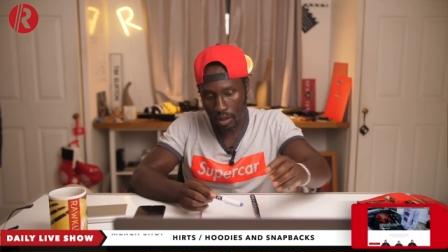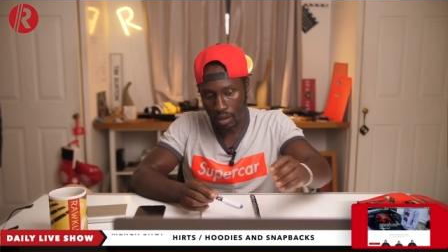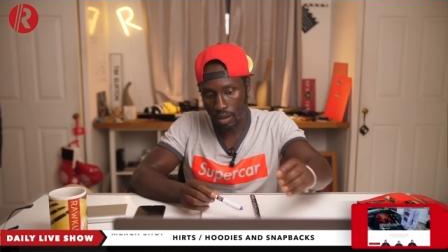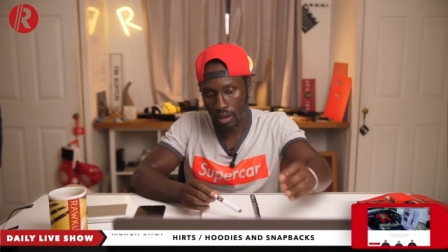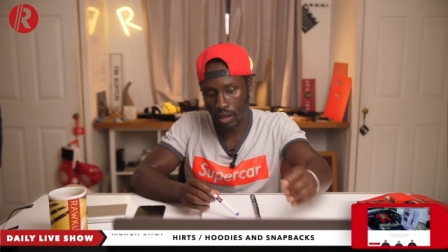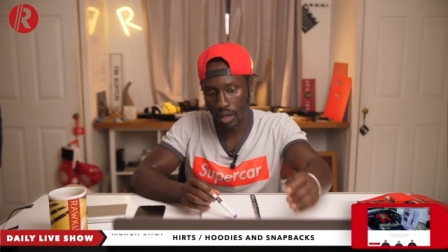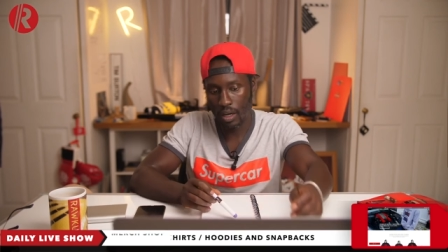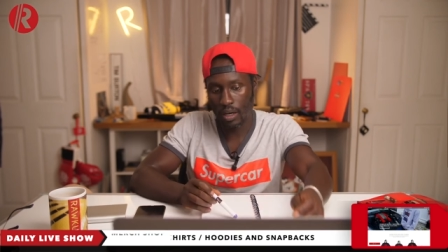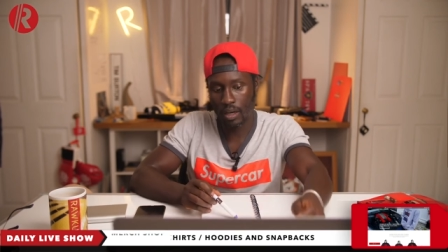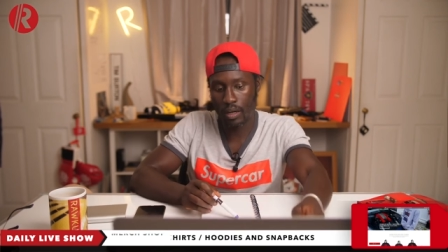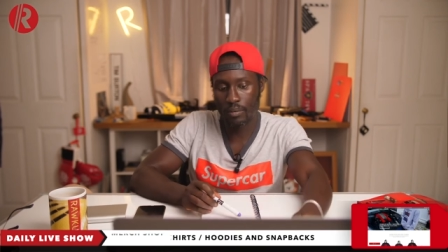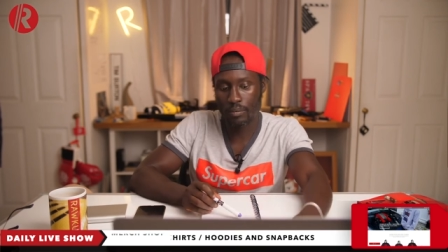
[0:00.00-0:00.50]

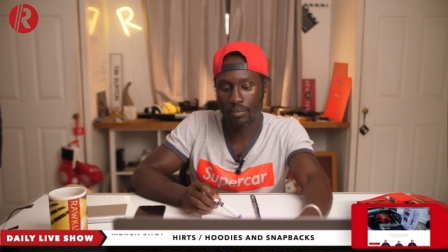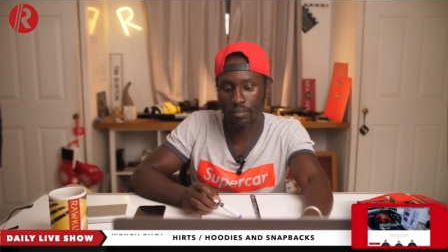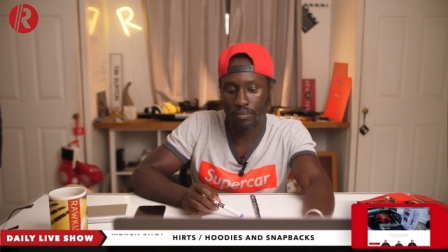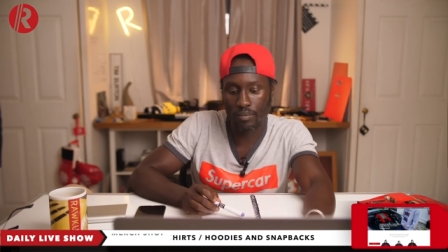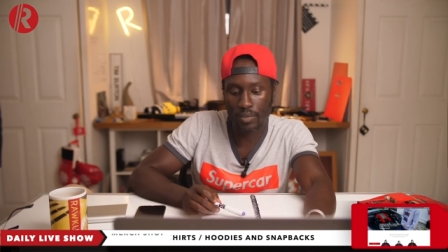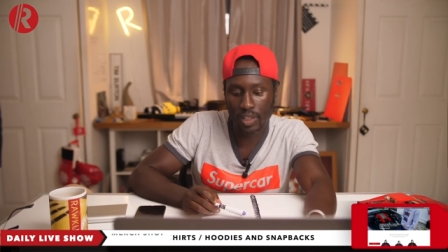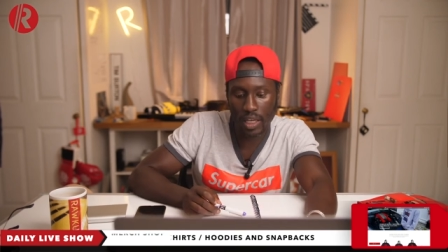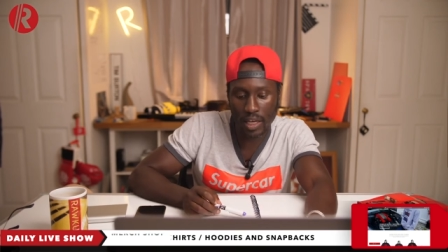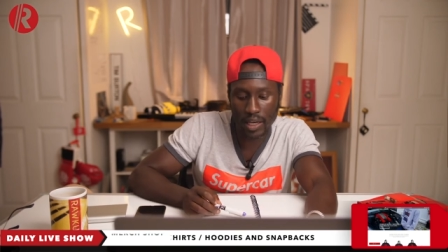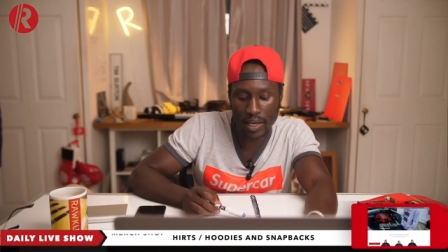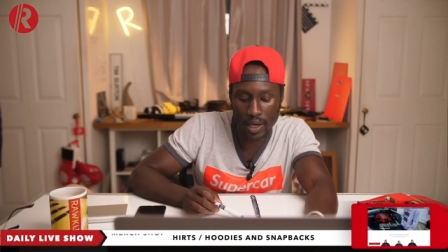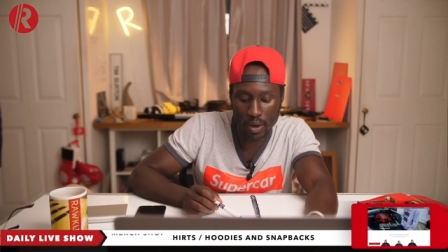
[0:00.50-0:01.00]
Um,
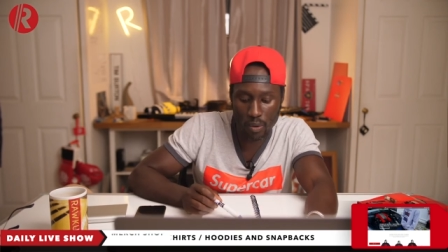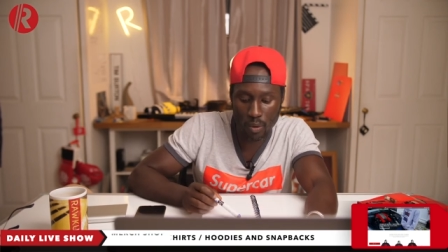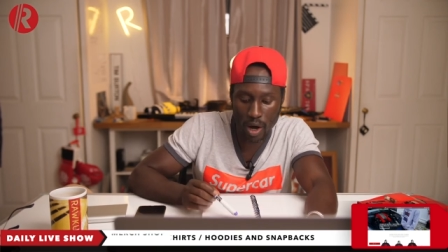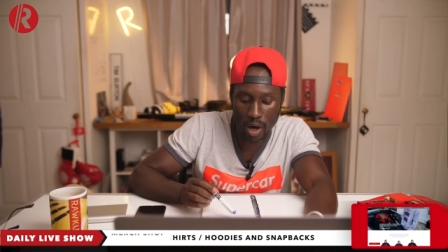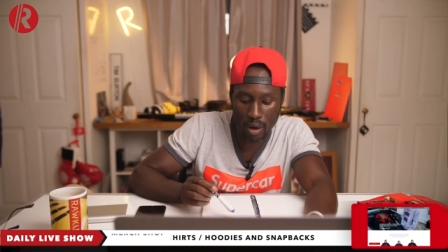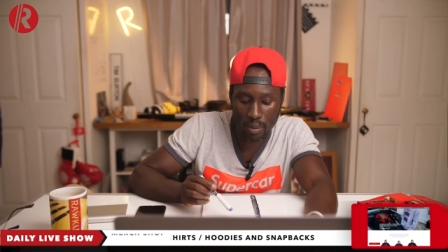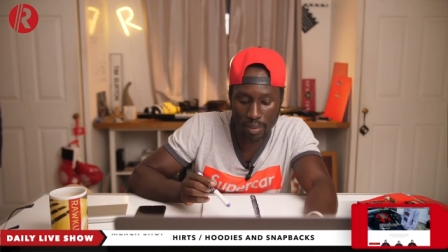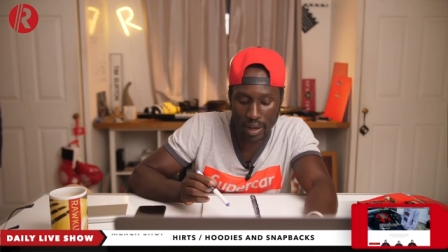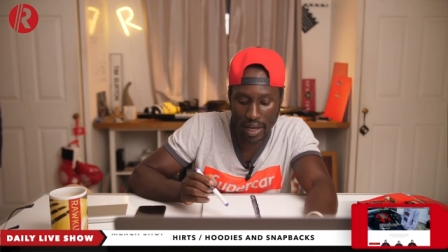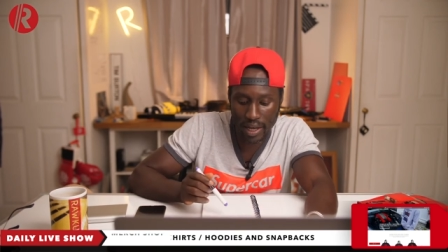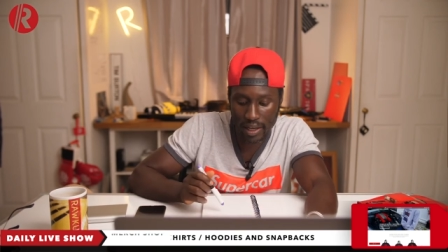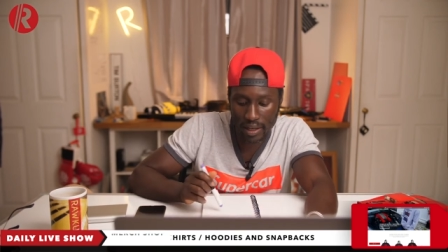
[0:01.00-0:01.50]
yeah, a while
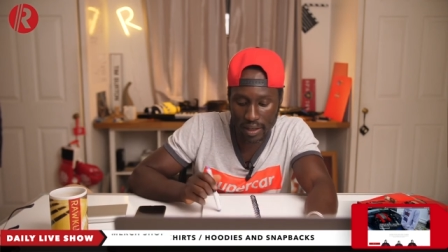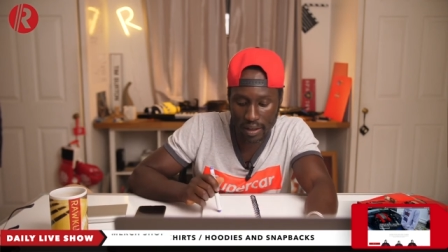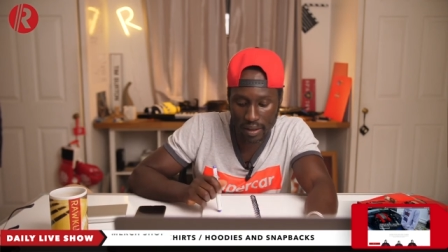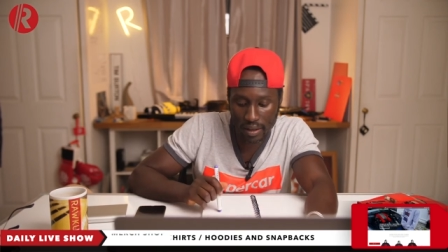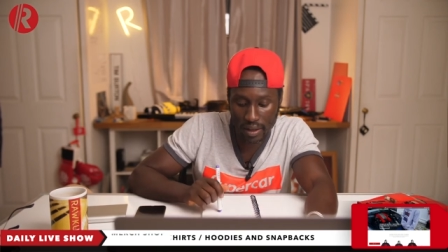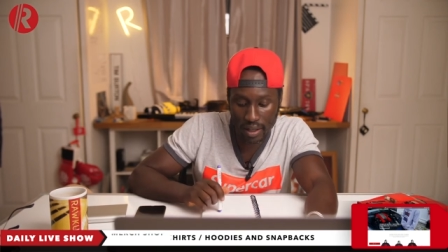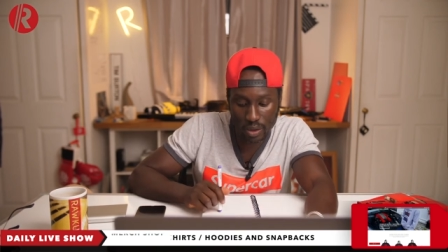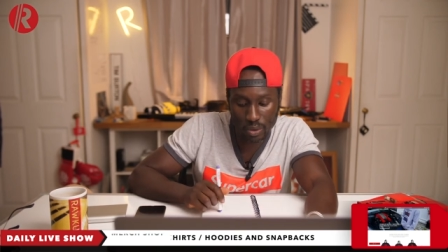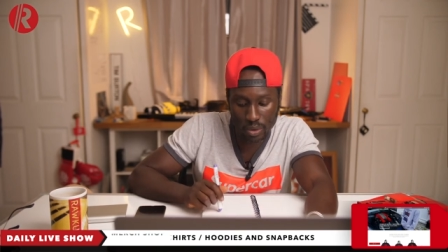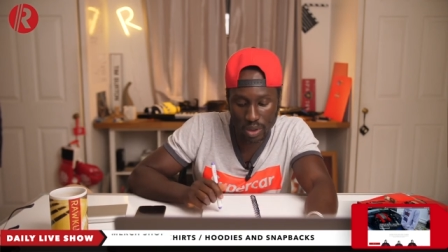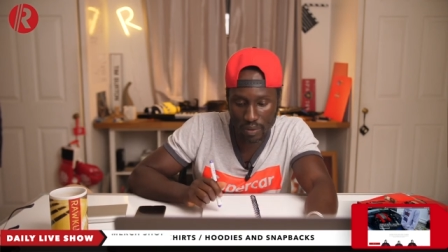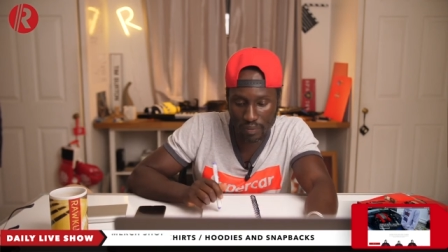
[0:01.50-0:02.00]
back, uh,
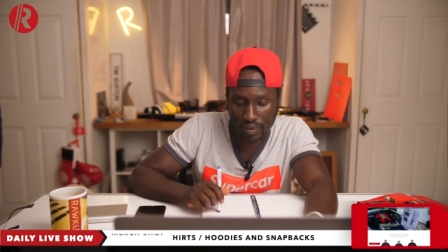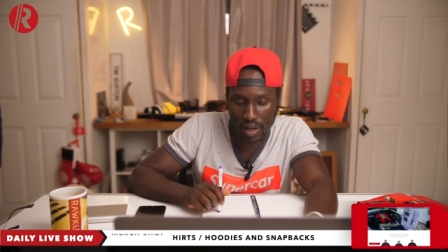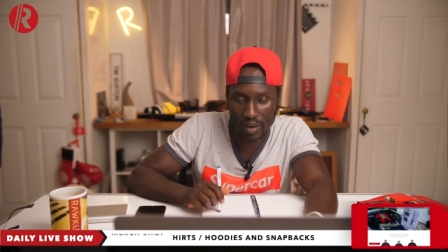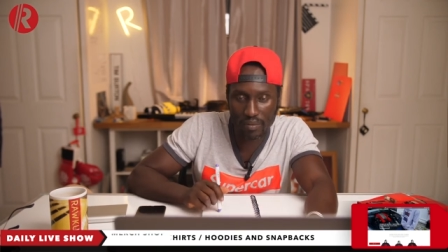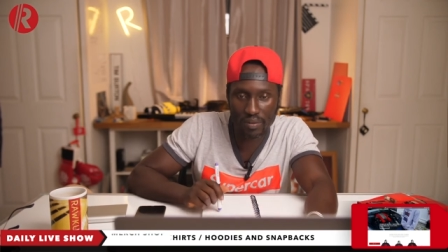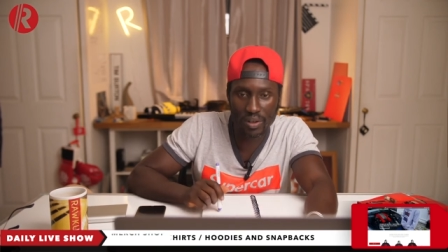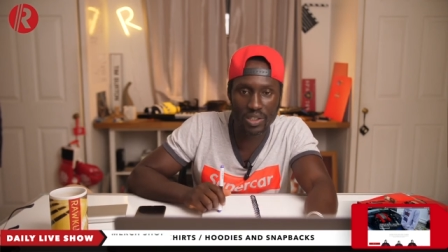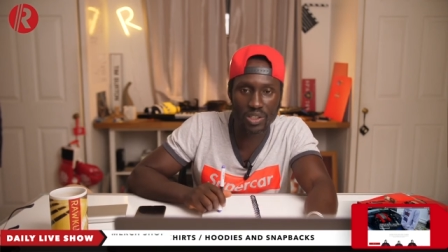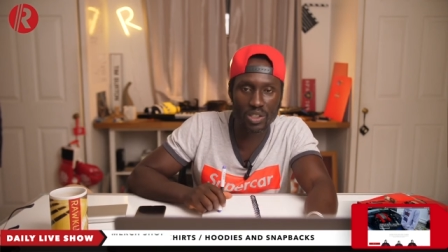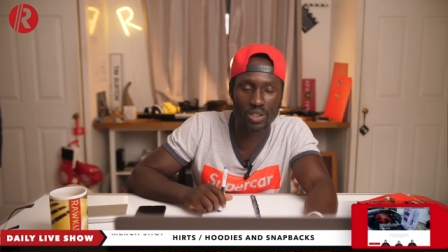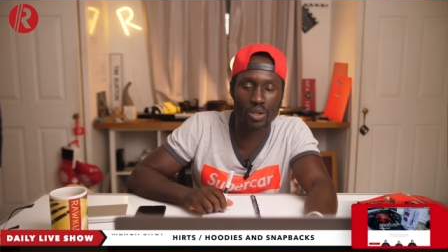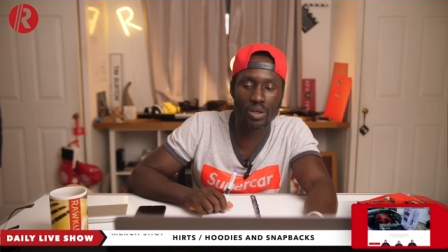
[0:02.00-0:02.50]
25
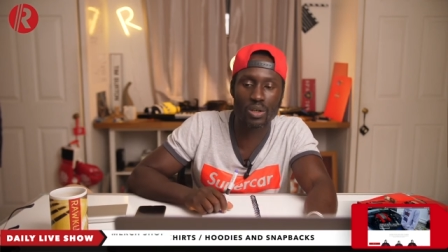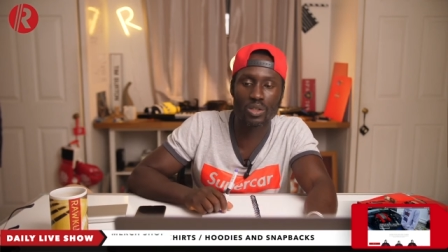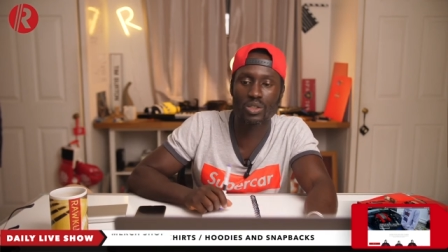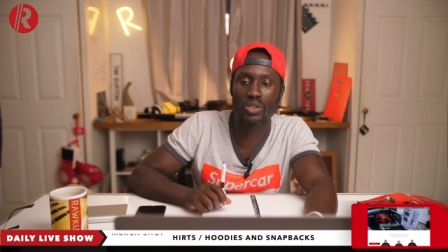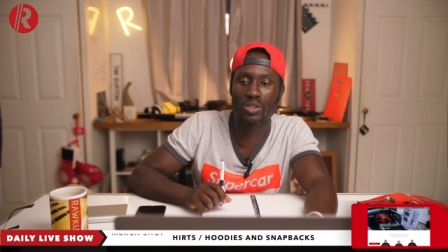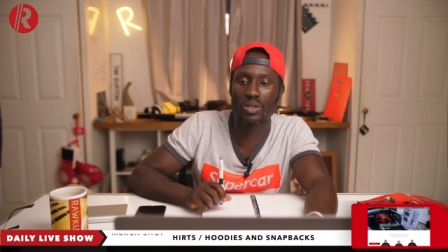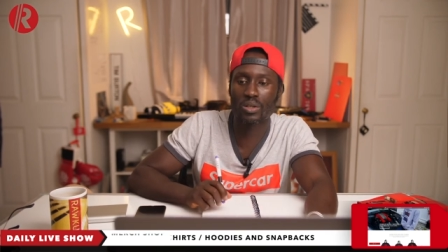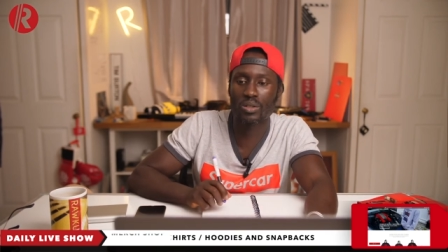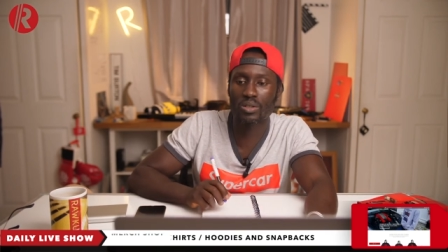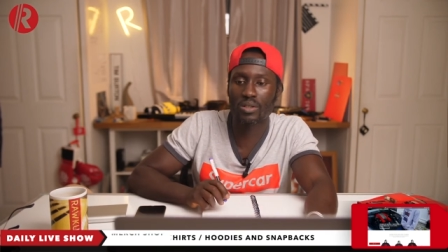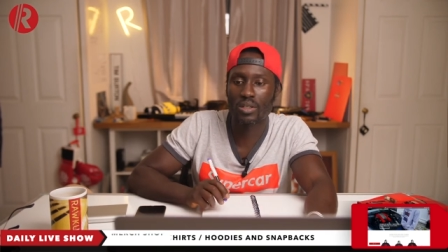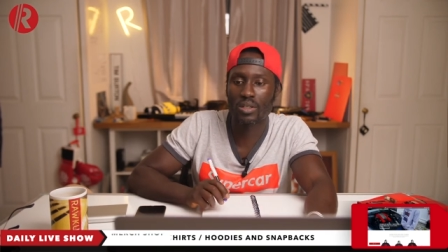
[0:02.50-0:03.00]
years ago. So